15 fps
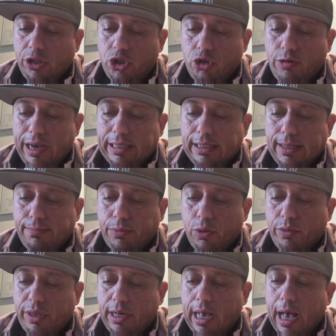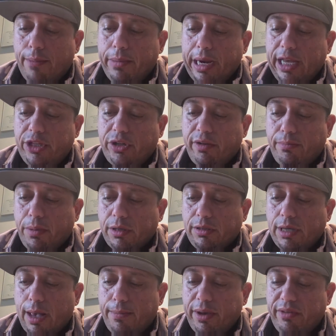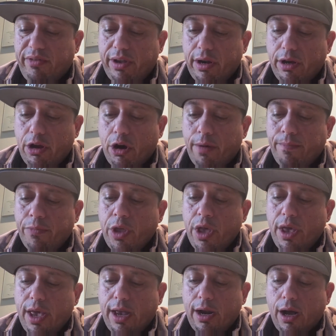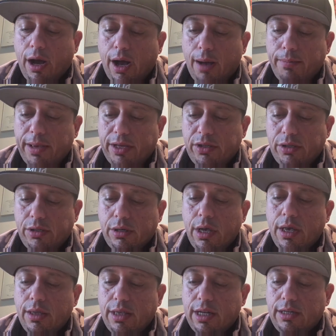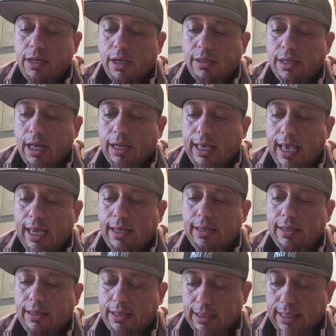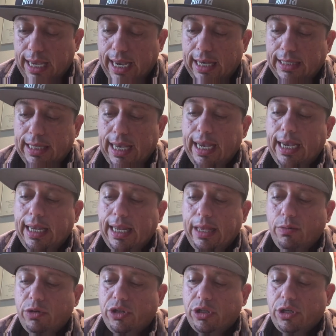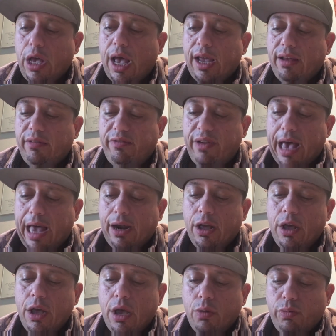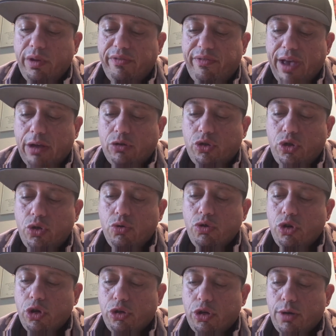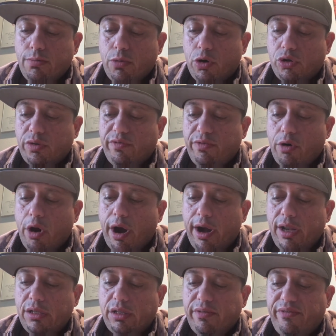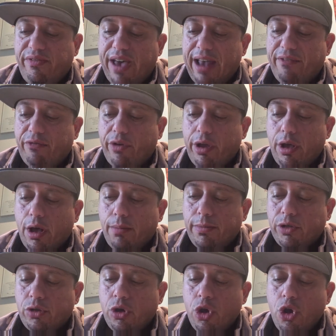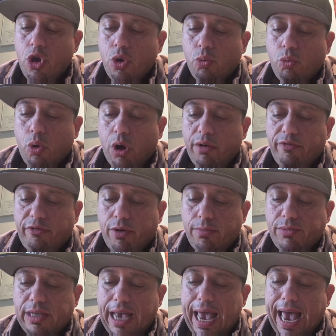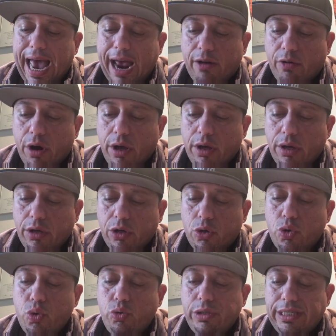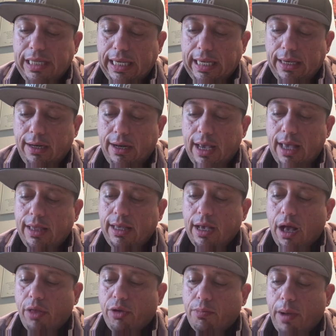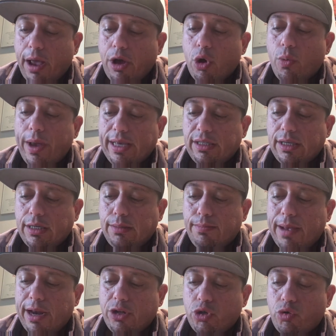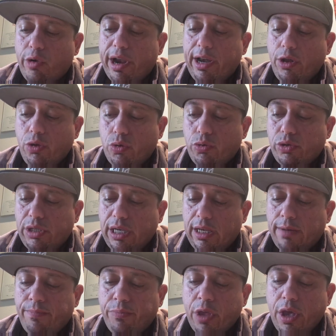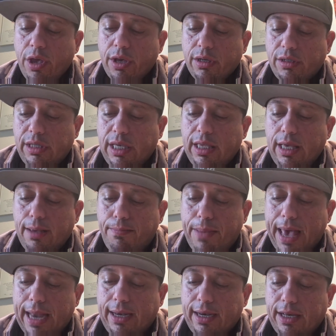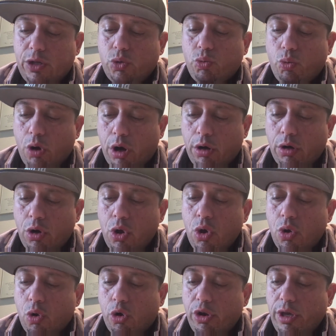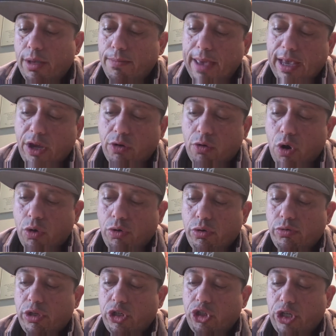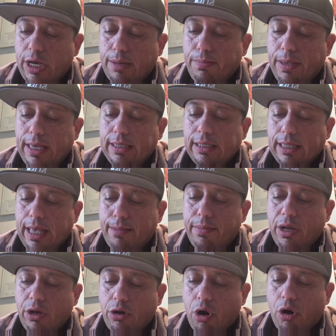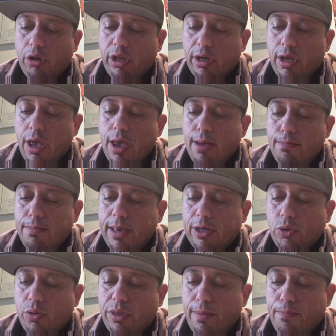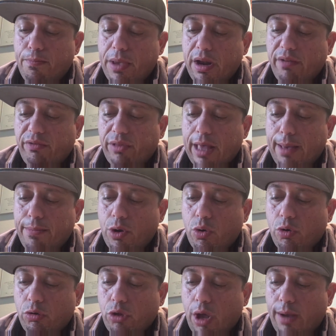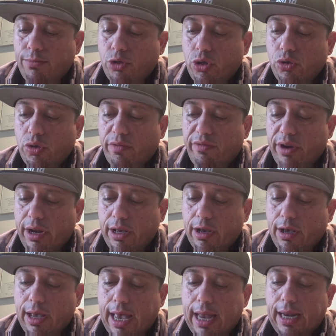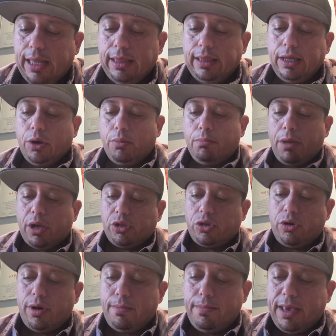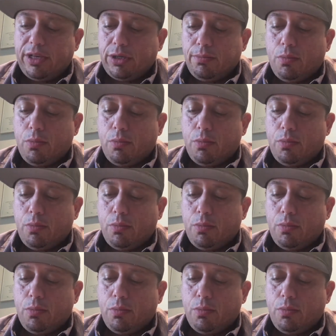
dressed simply with a combination of balsamic vinegar and hummus that does not contain tahini, which is high in fat. We found two good commercial varieties of fat-free hummus, one from Sahara Cuisine and the other by Oasis Mediterranean Cuisine. See the Appendix 1. Or you can make your own using chickpeas, lemon, and garlic. Mix with a bit of lemon or lime juice or vinegar and a little mustard. It makes a